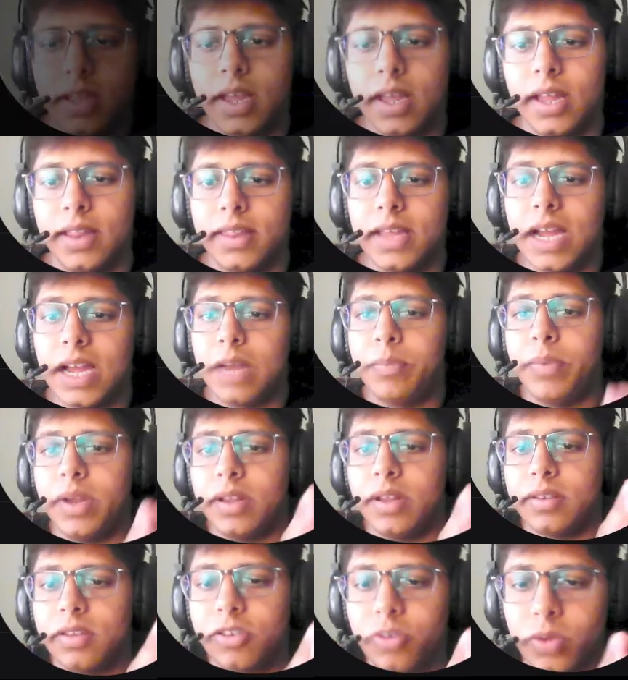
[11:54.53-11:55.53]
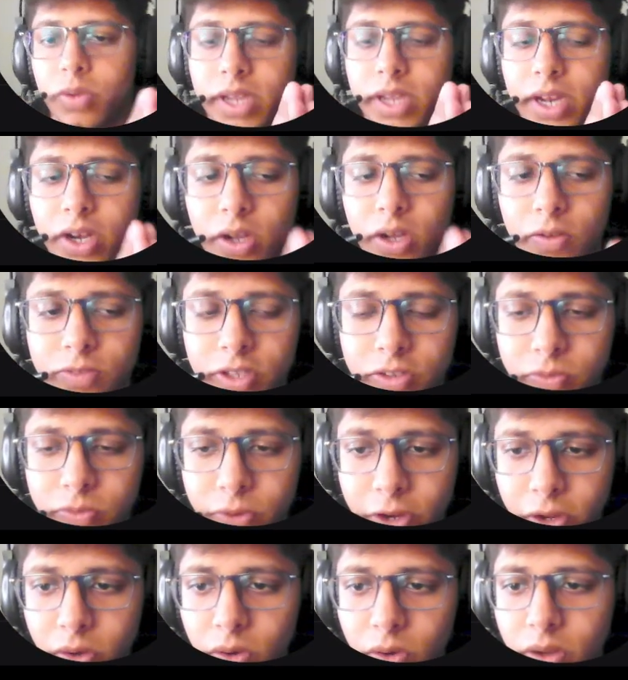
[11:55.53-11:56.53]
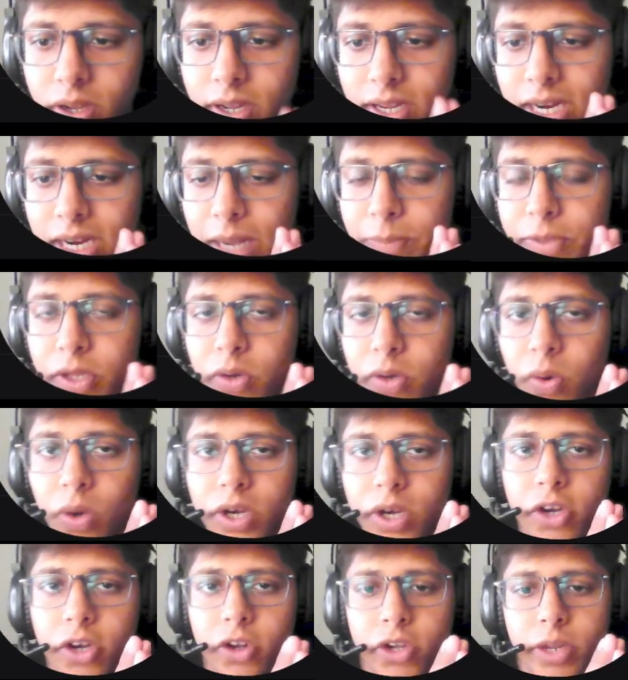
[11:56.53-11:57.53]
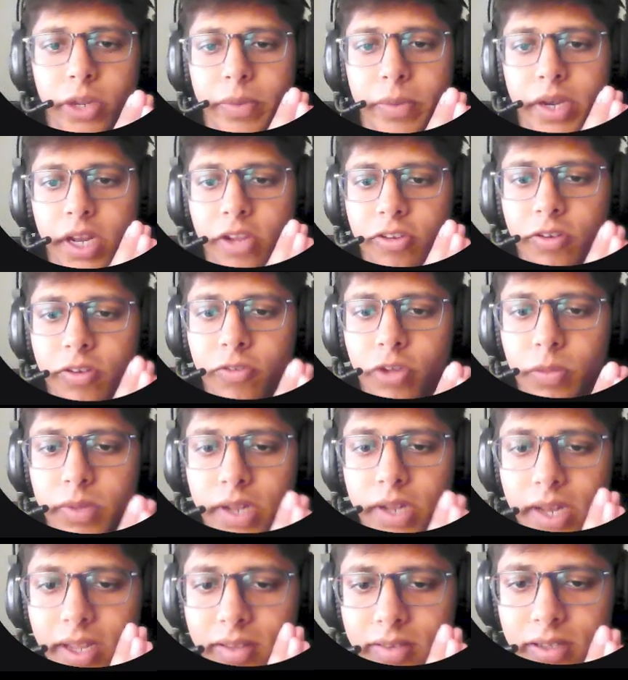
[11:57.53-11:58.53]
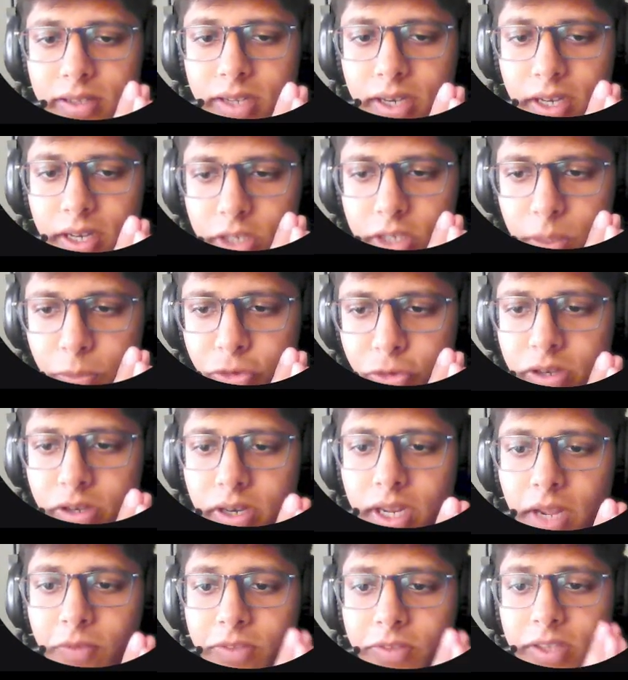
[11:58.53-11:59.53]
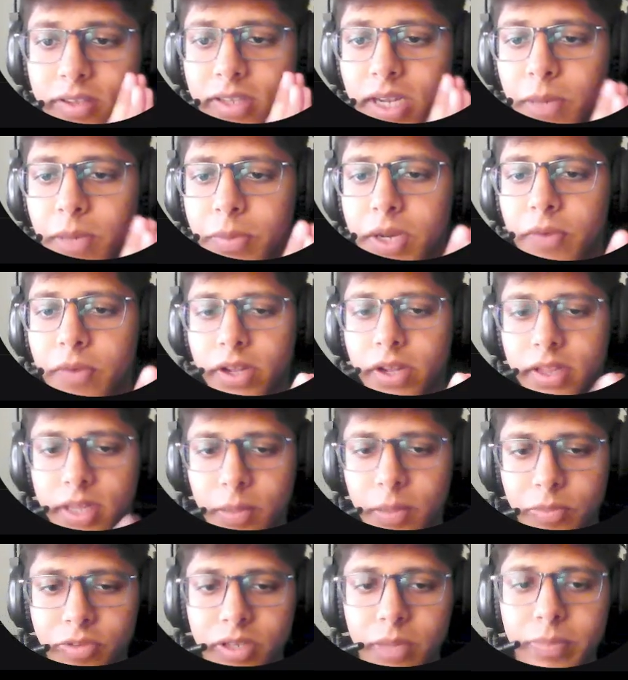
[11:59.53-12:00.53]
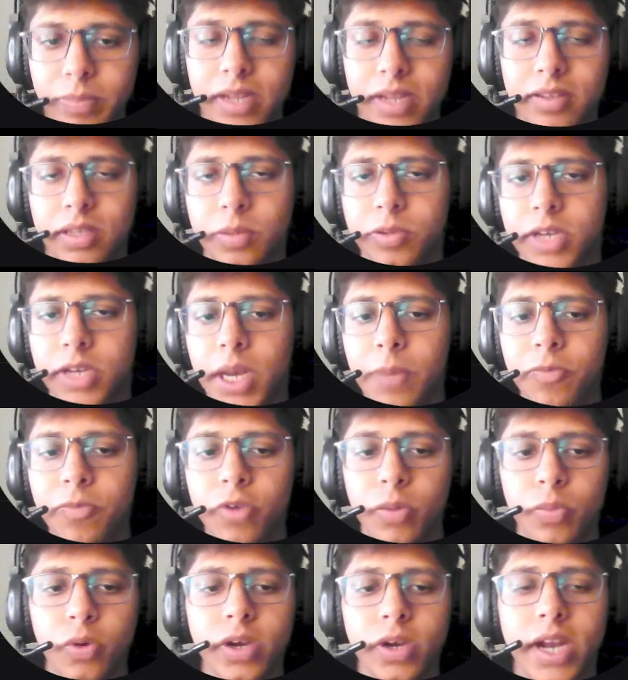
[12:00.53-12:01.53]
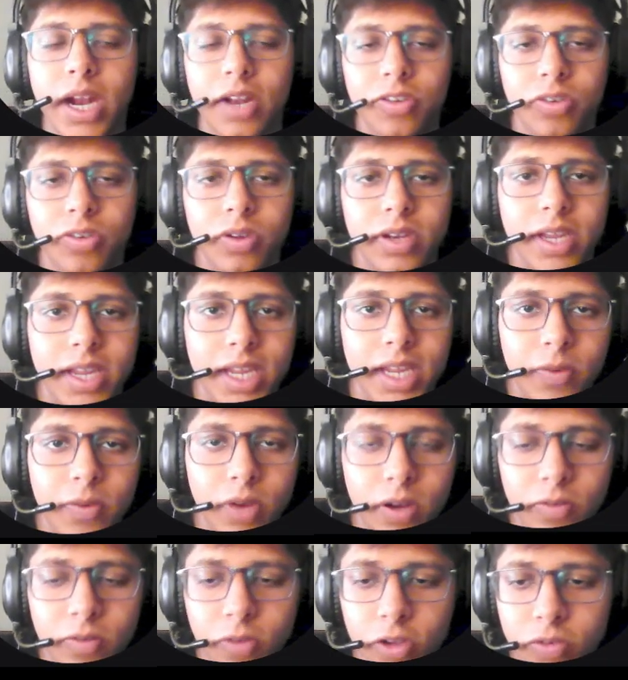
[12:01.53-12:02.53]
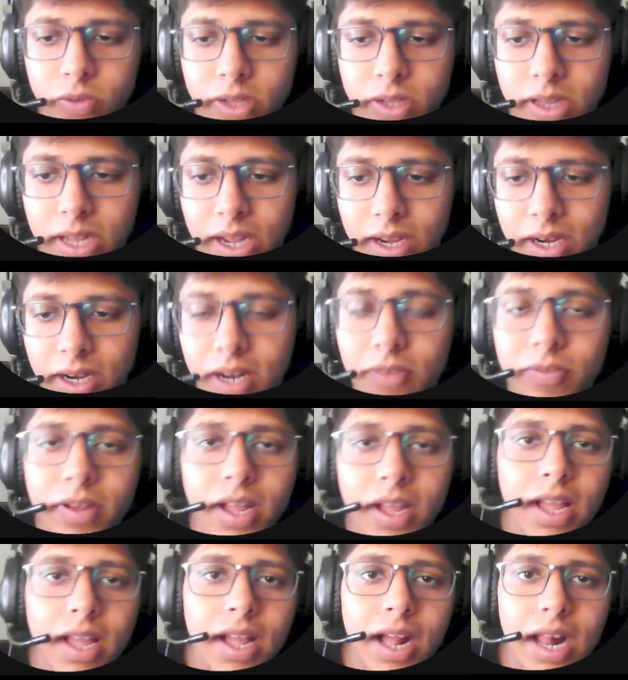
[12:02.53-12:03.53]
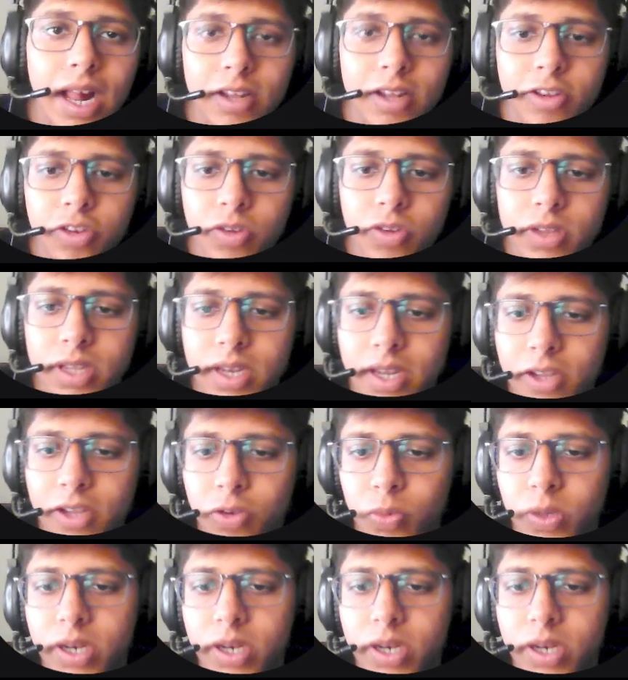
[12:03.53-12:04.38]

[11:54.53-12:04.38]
That brings us to the end of this video. Grab the code and documentation from the links in the description. If this helped, give it a thumbs up and subscribe for more hands-on AI workflows with LangGraph. I'll see you in the next one.